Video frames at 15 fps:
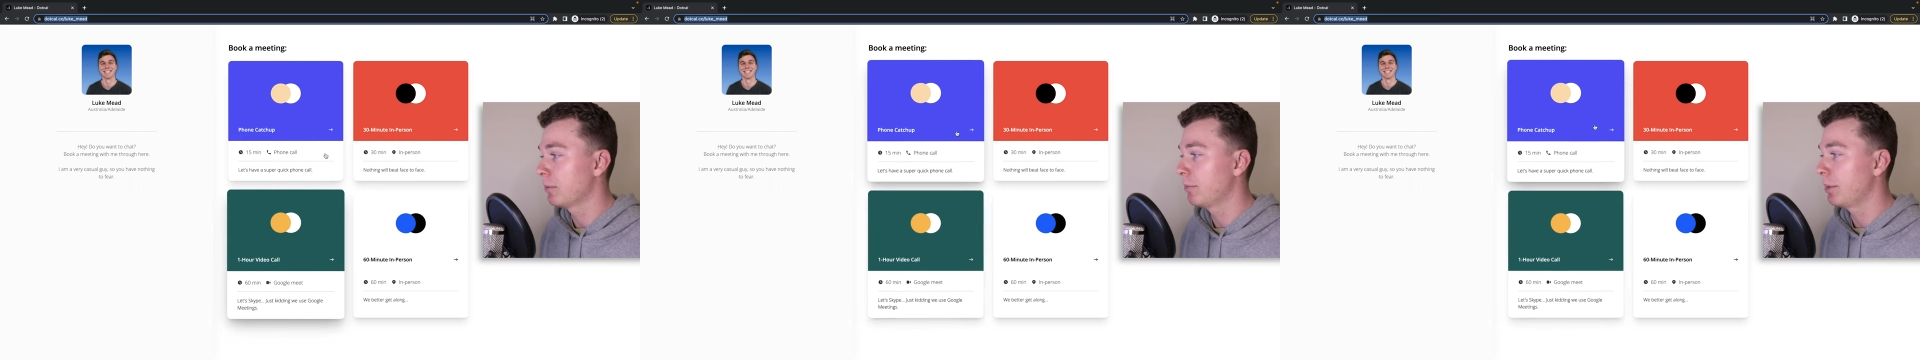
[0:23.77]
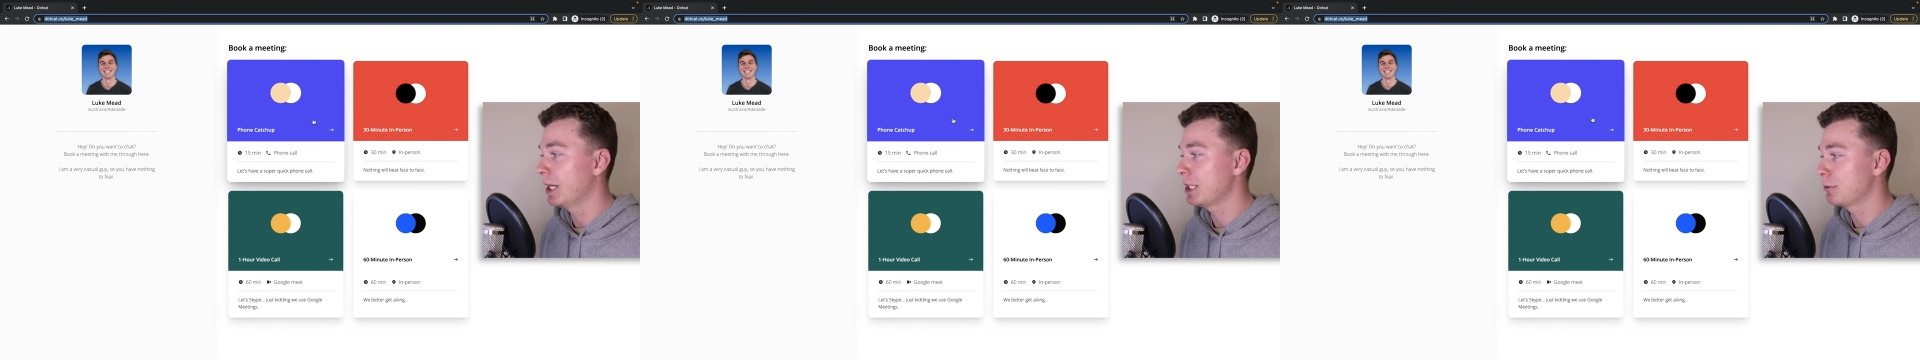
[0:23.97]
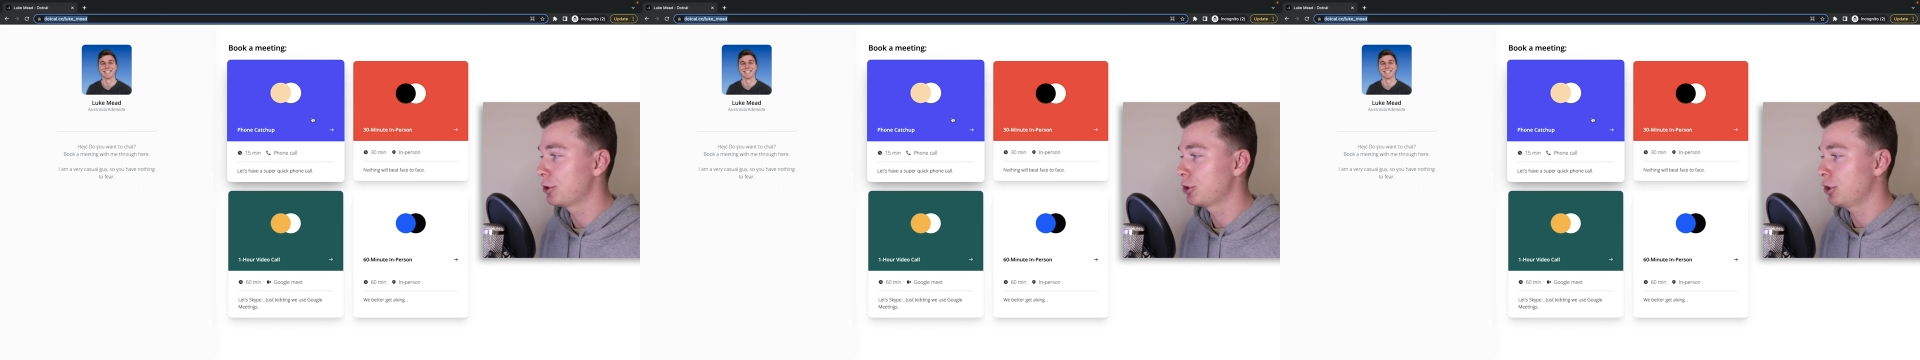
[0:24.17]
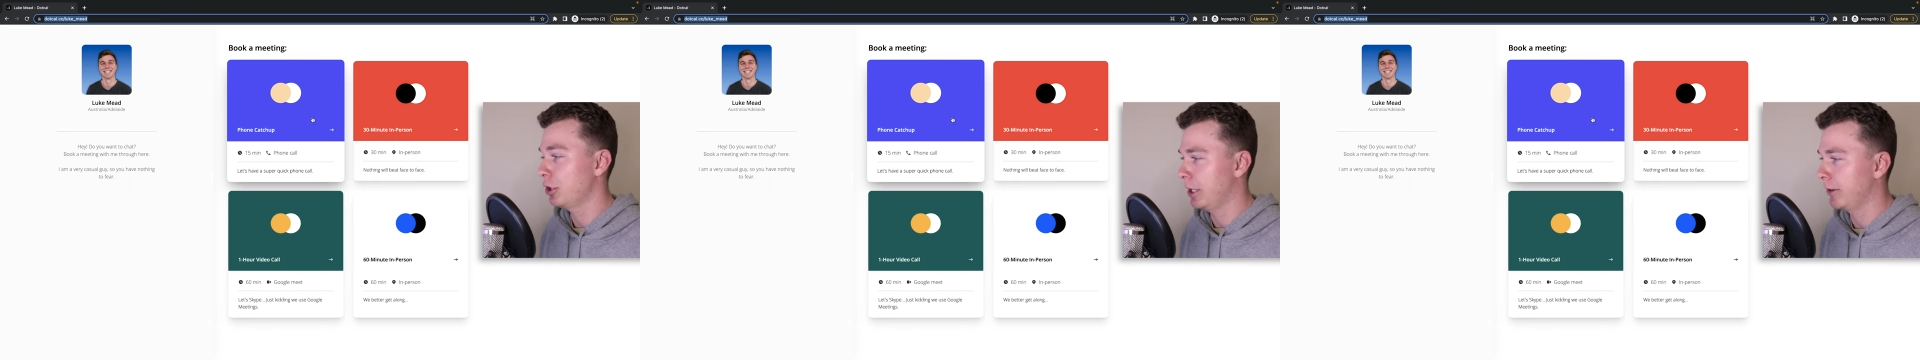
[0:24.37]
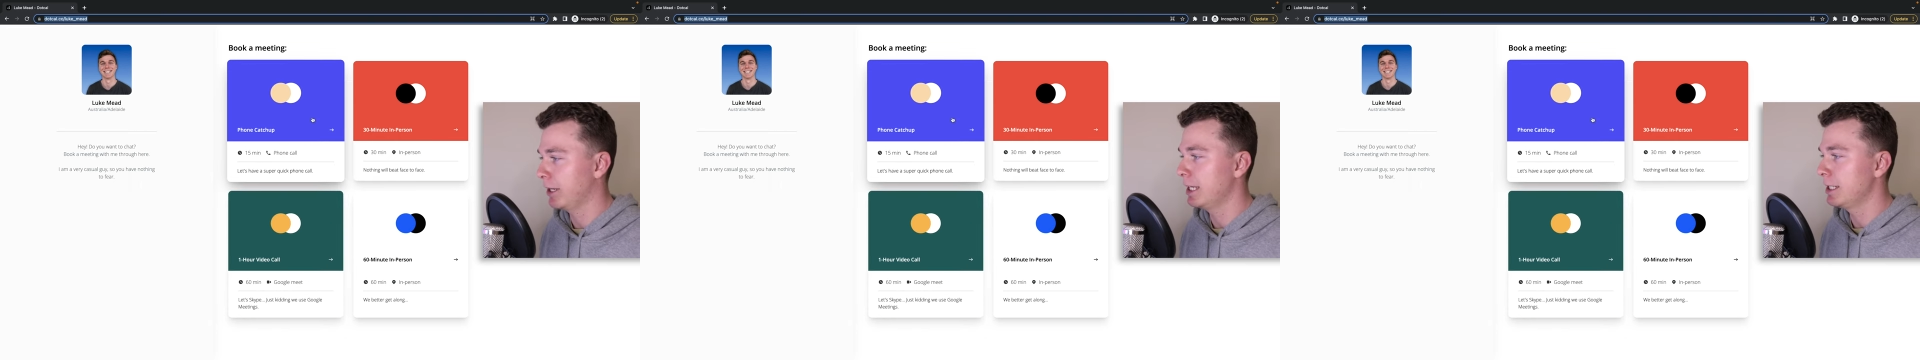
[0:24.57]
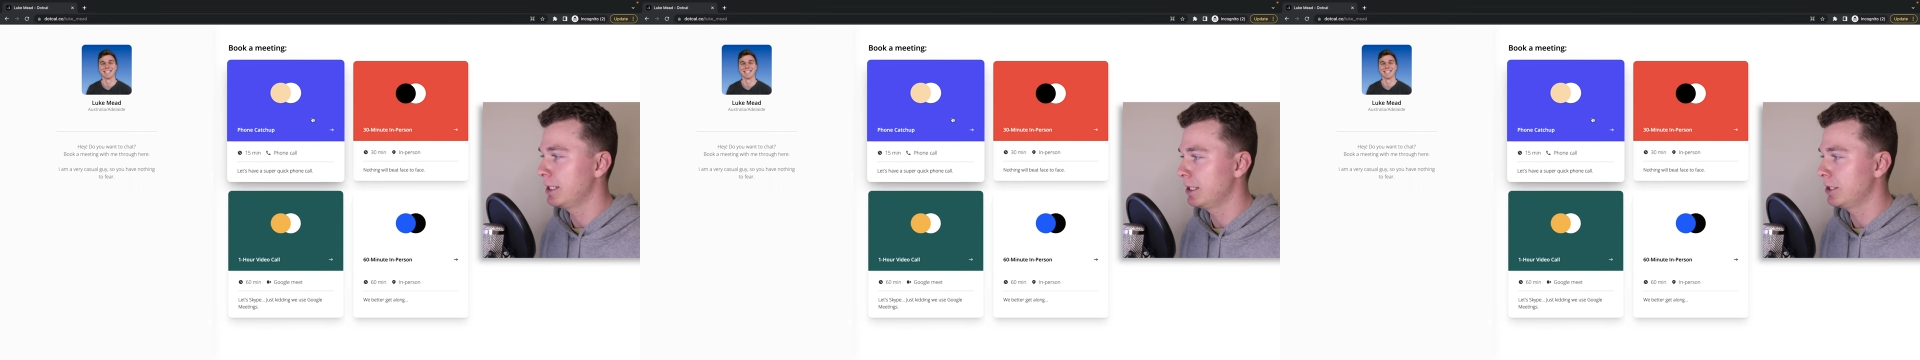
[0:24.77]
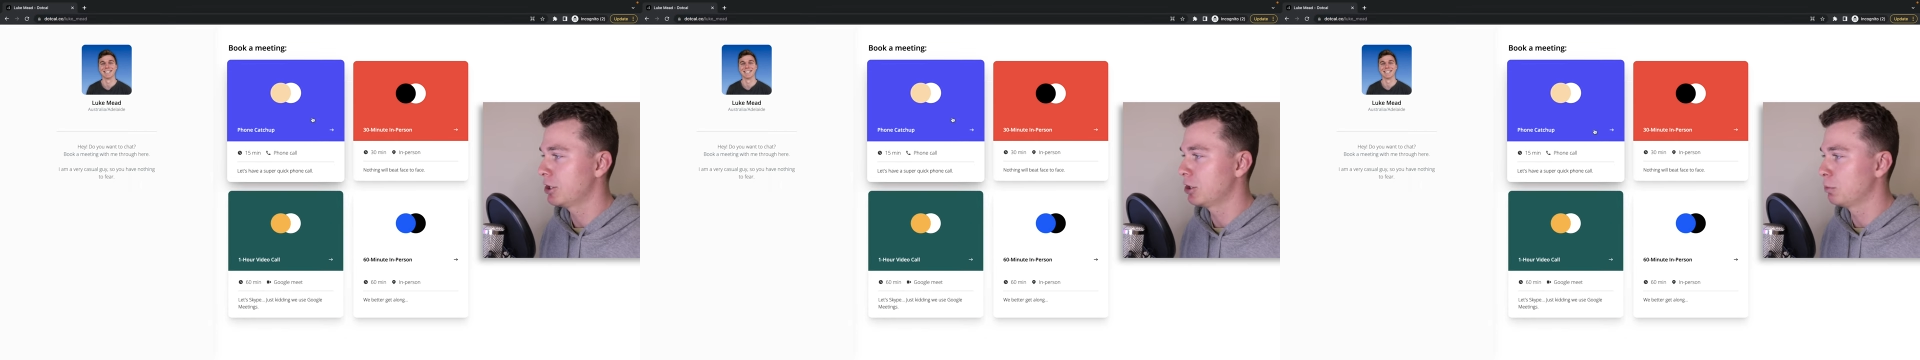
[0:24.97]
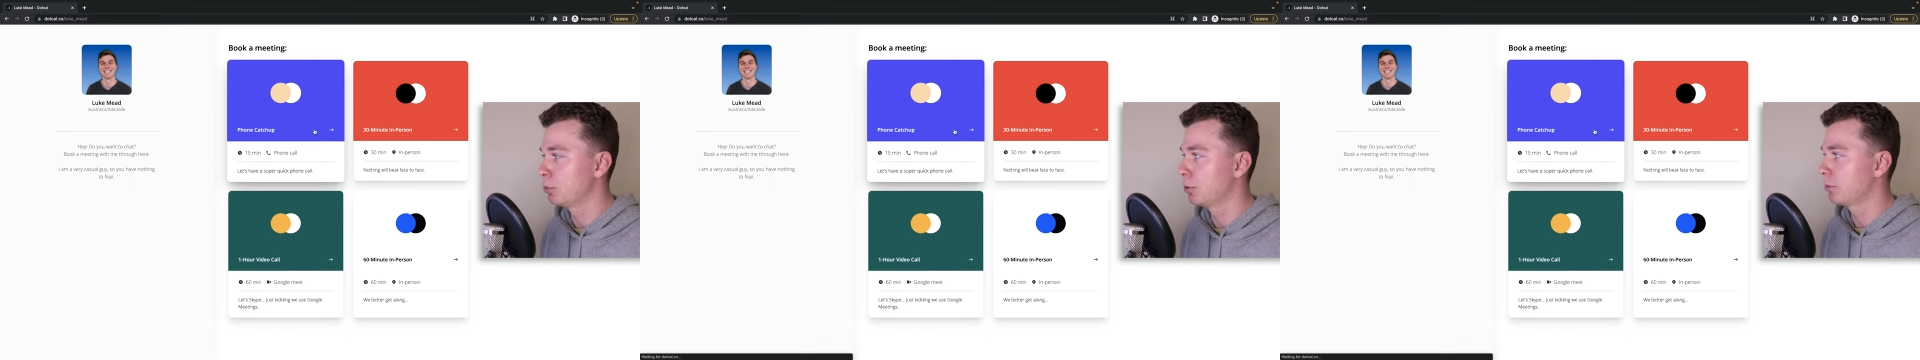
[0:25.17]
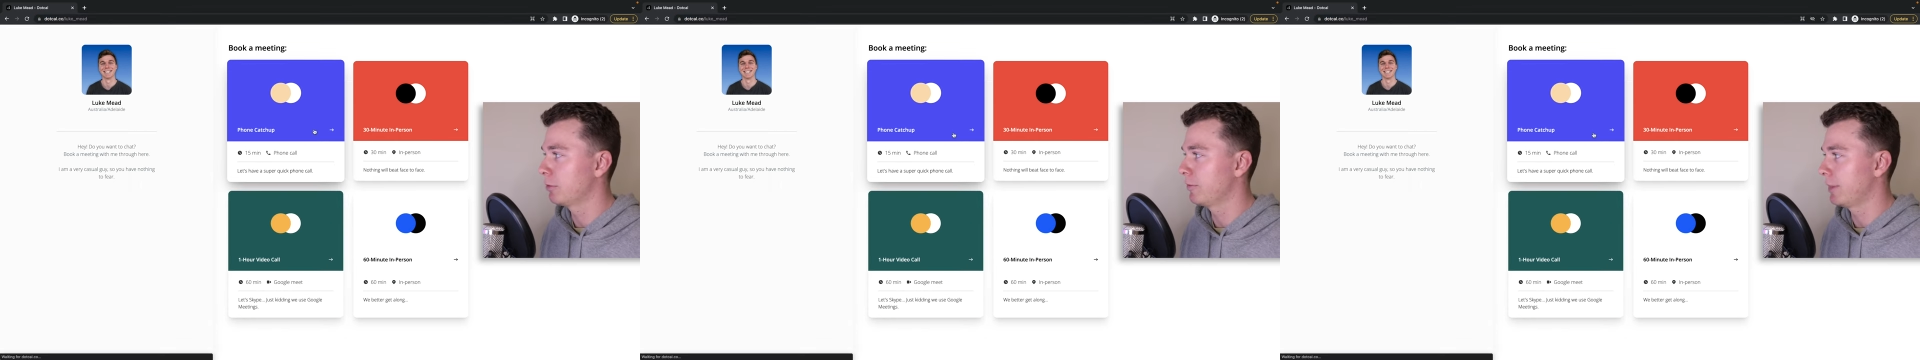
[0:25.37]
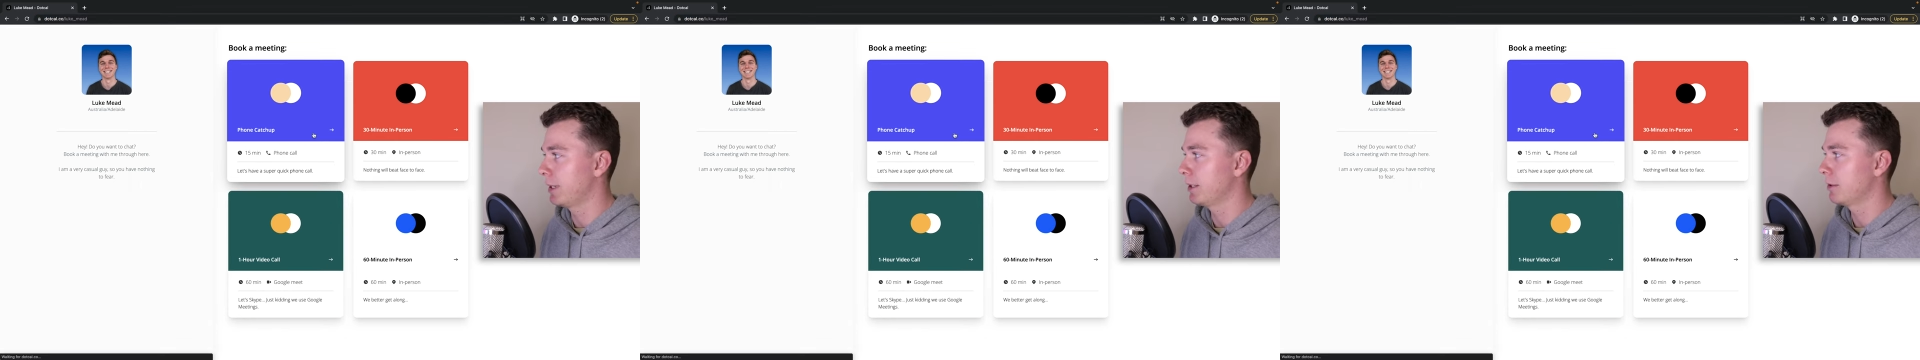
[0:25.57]
but I just want to show you how easy it is to book
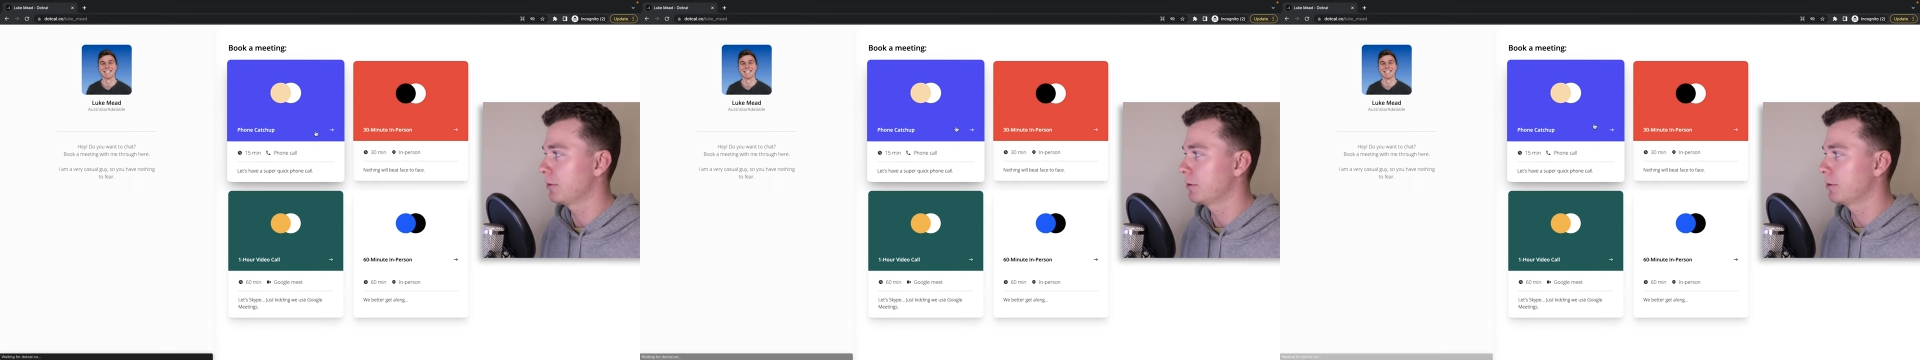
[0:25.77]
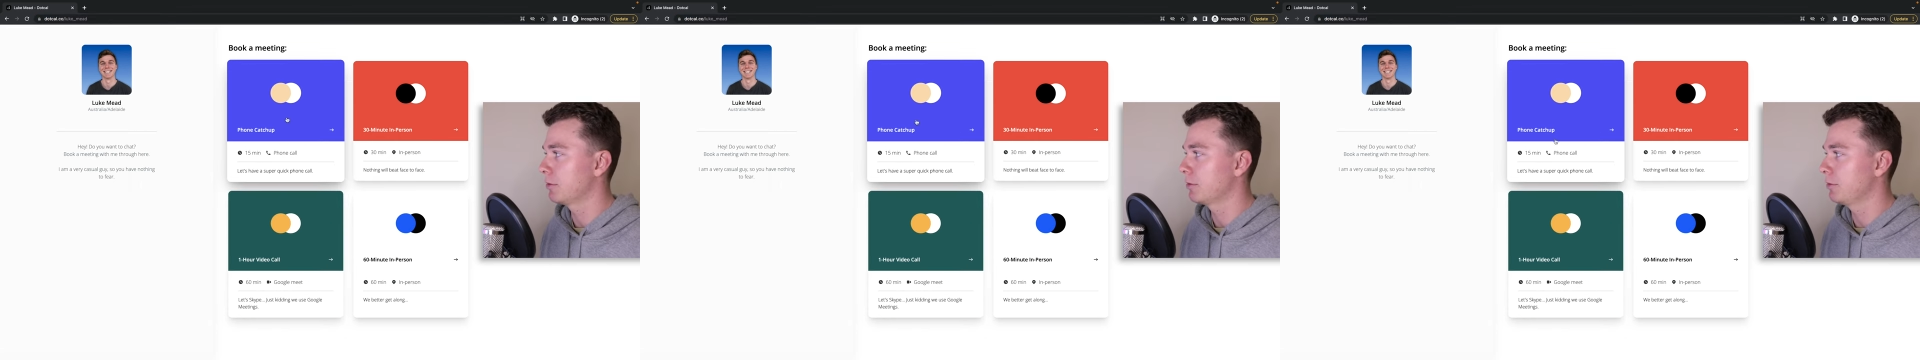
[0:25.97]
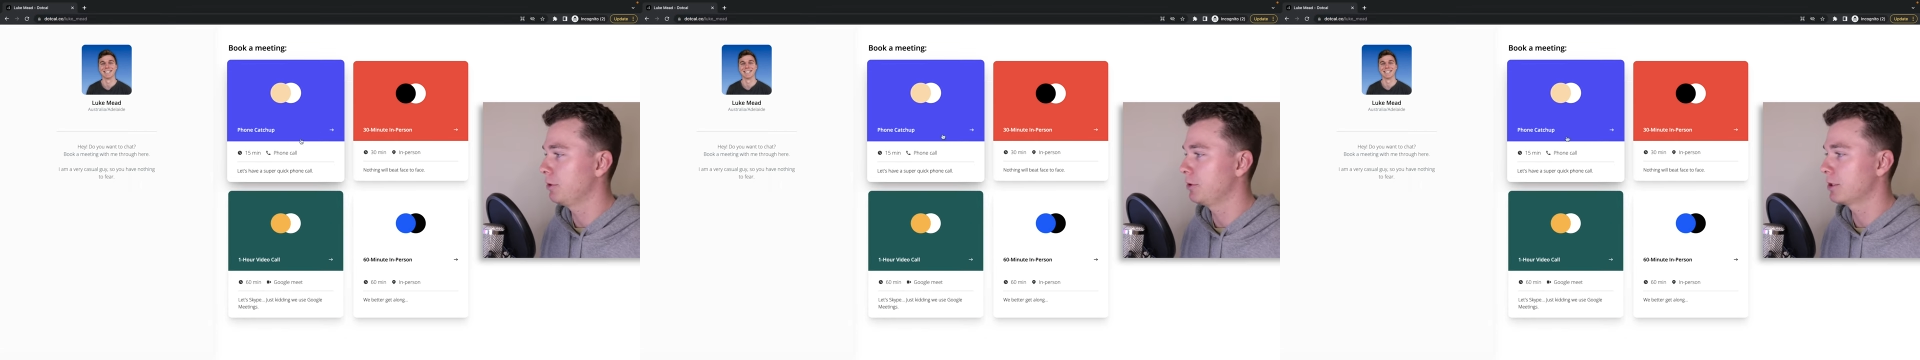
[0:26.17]
with me. You